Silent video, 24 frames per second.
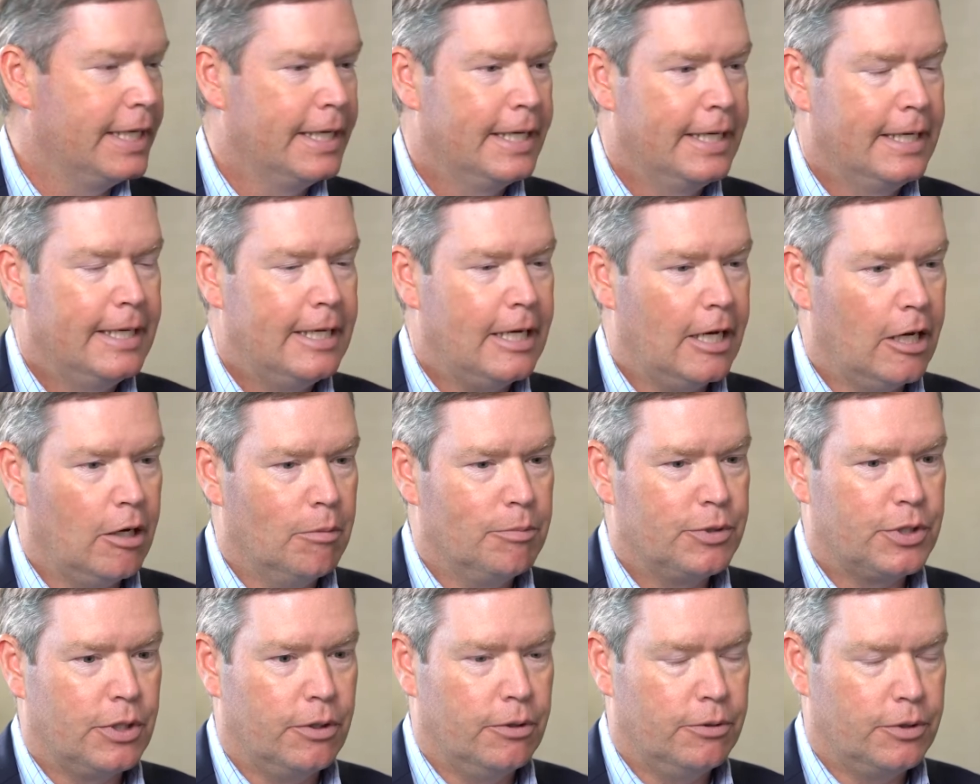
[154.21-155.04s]

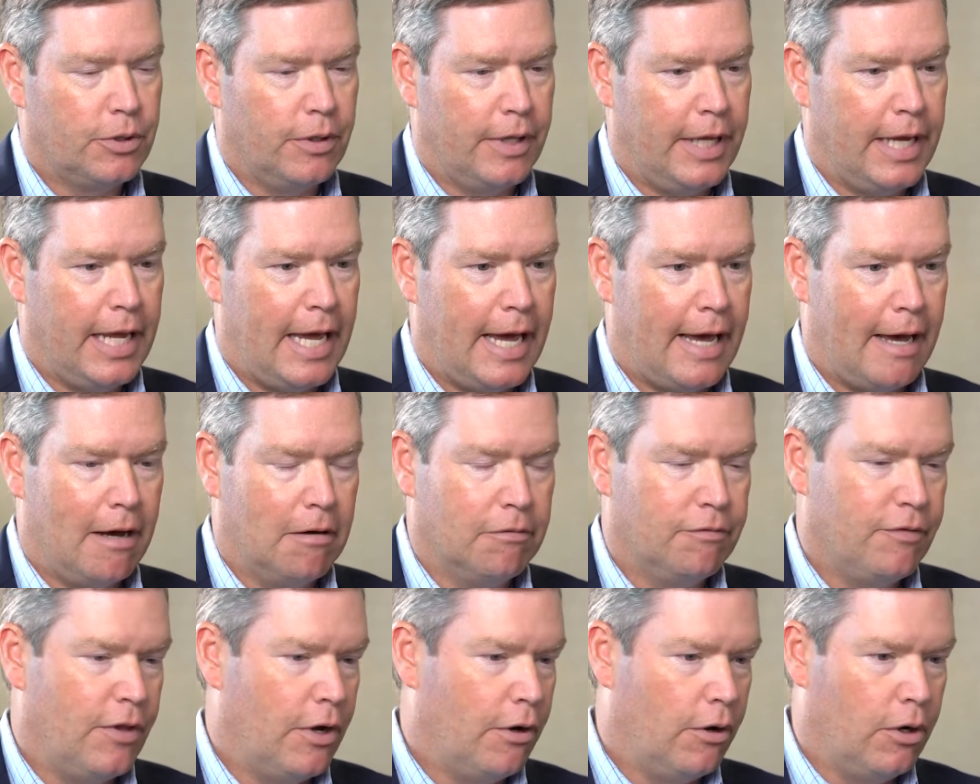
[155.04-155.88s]
Yeah. So they
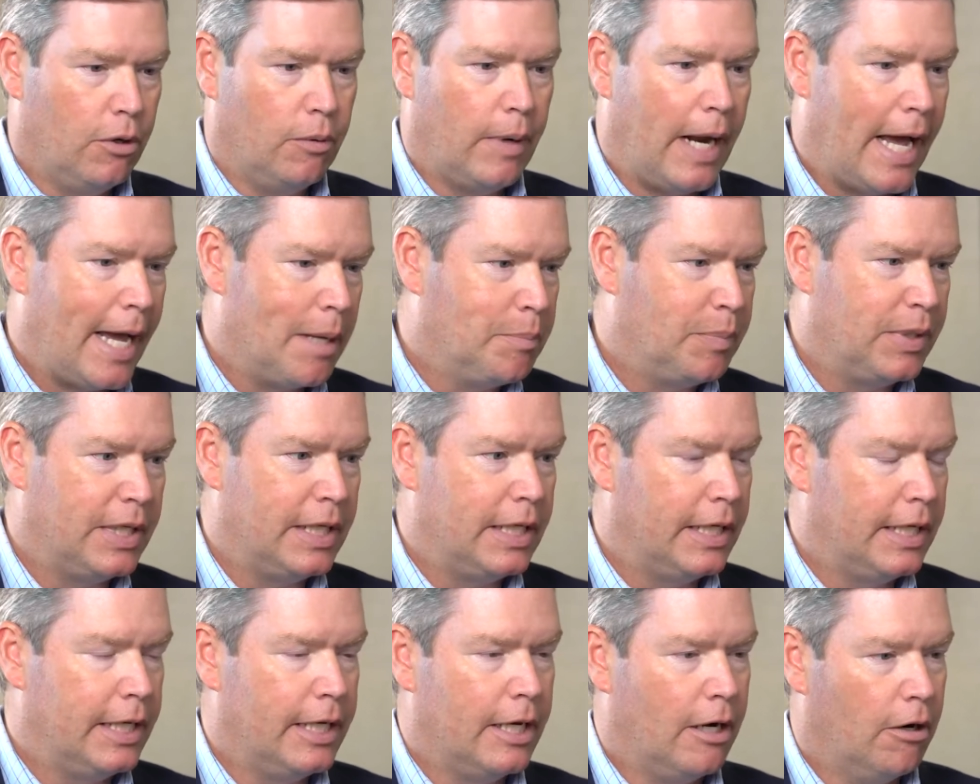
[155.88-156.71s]
have their own
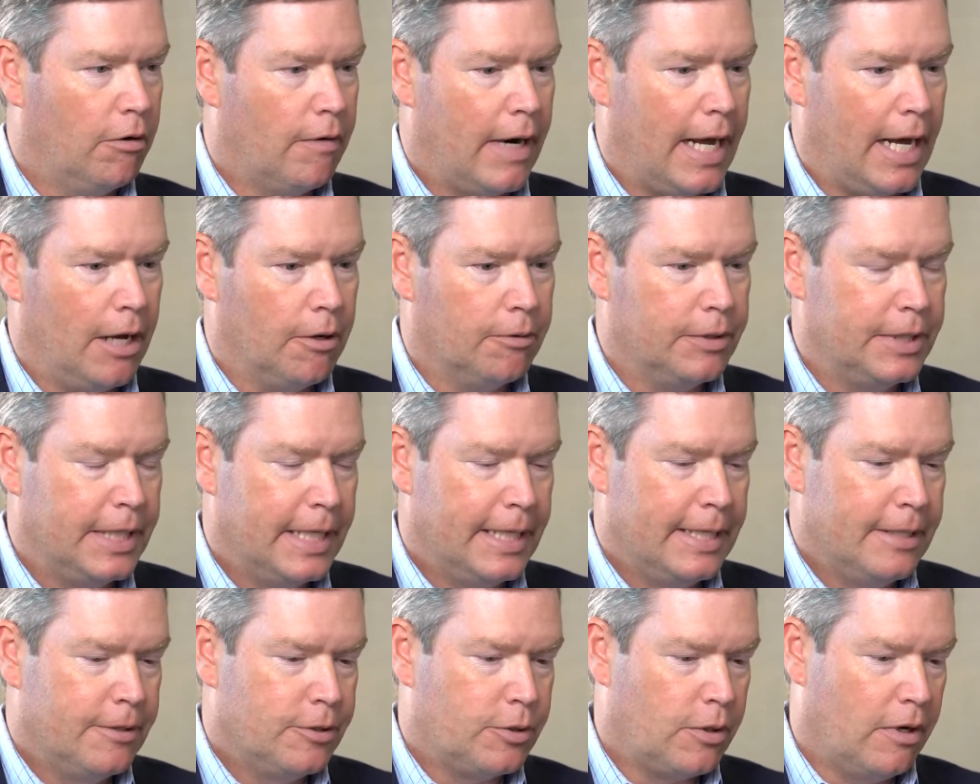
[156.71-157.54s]
IP around
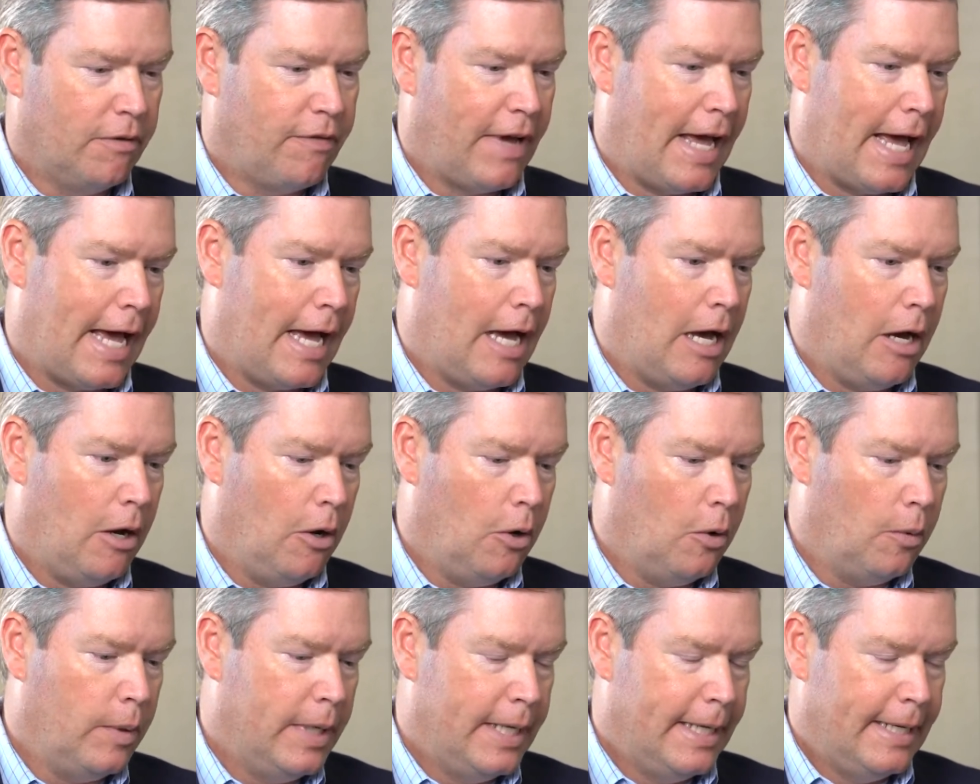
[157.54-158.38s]
sort of
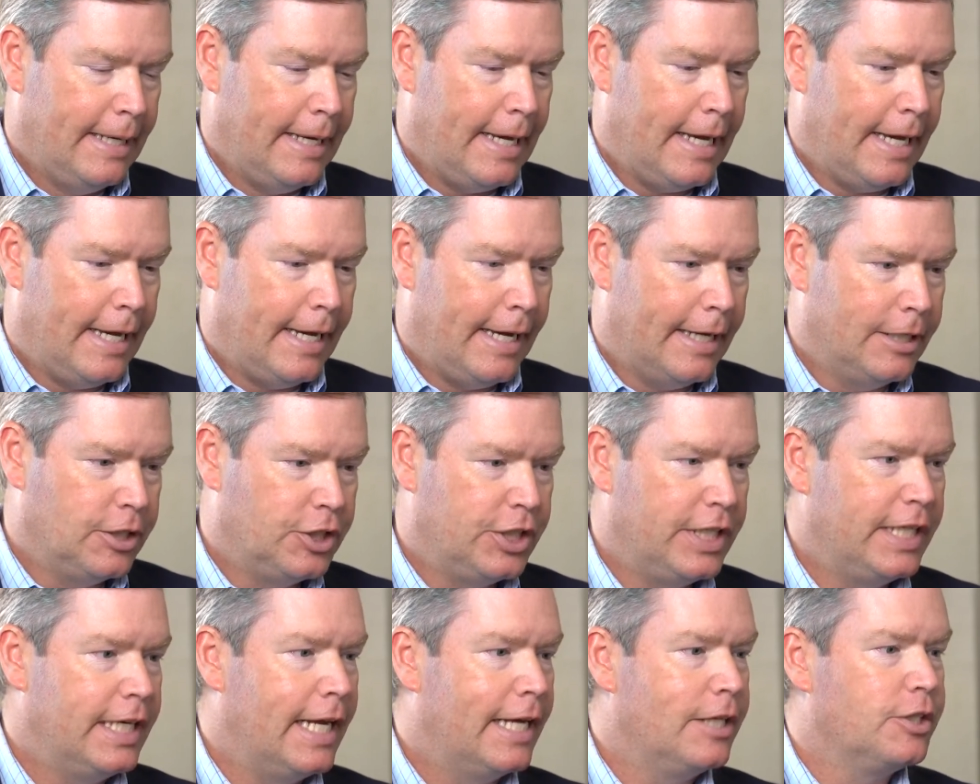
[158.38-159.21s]
how a
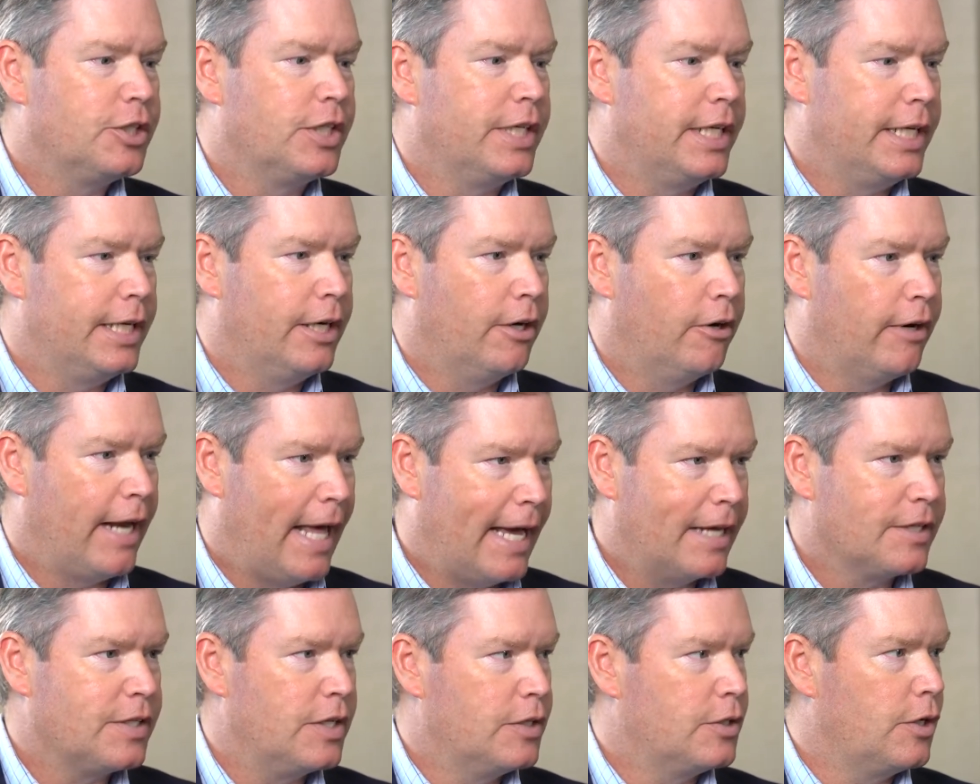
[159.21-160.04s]
gene-engineered
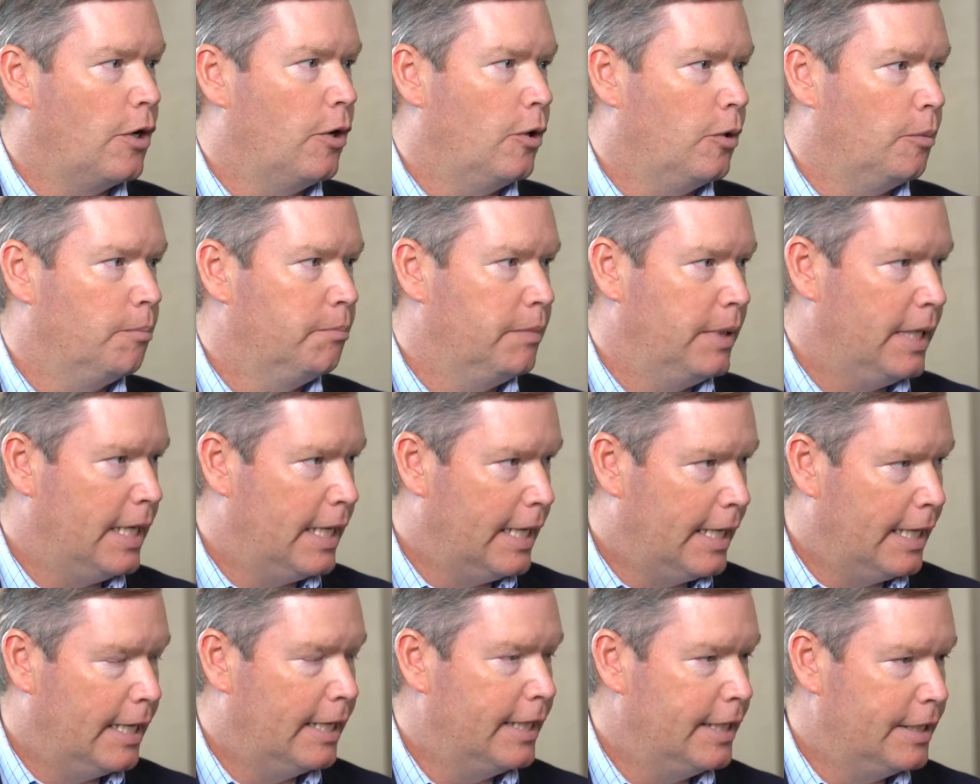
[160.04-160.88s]

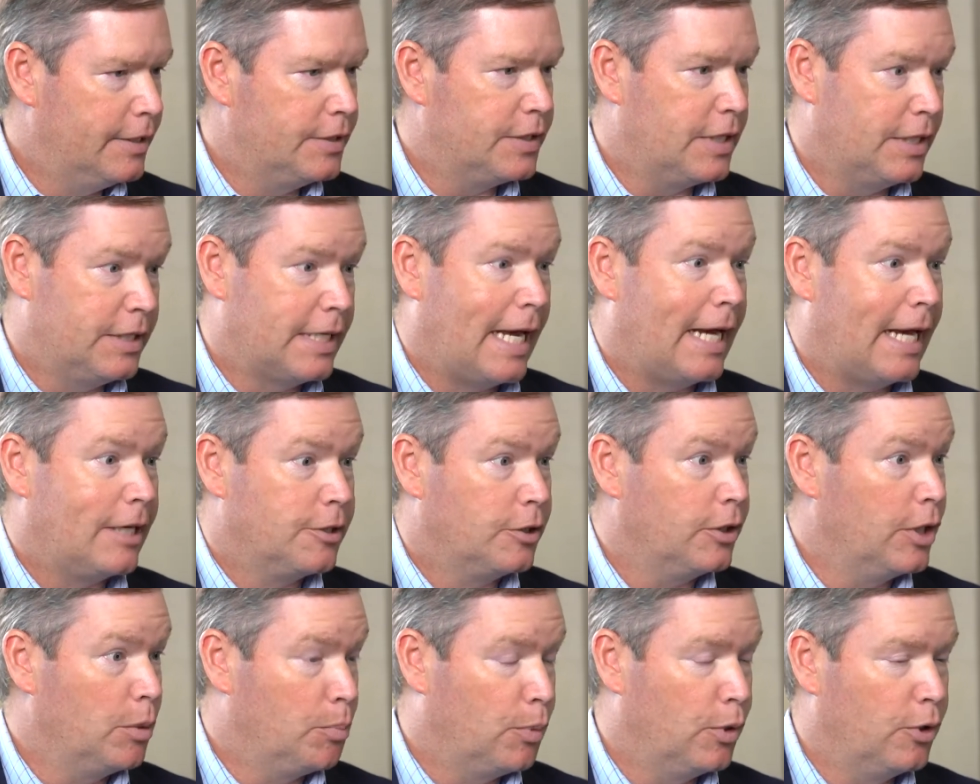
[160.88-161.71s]
exosome is
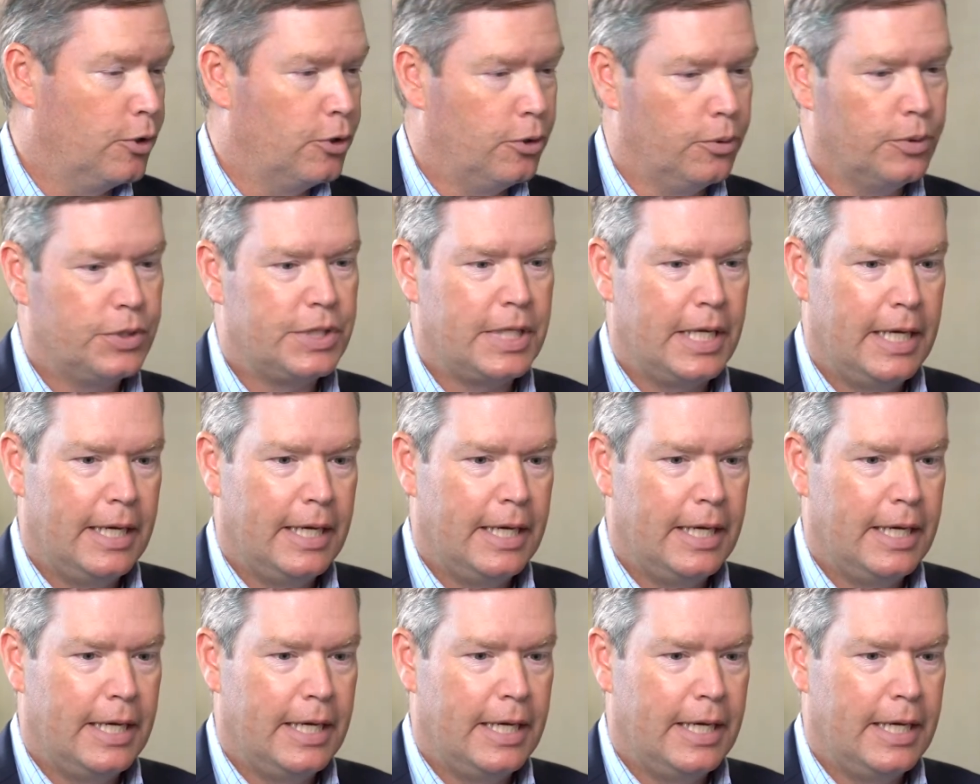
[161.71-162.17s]
actually produced.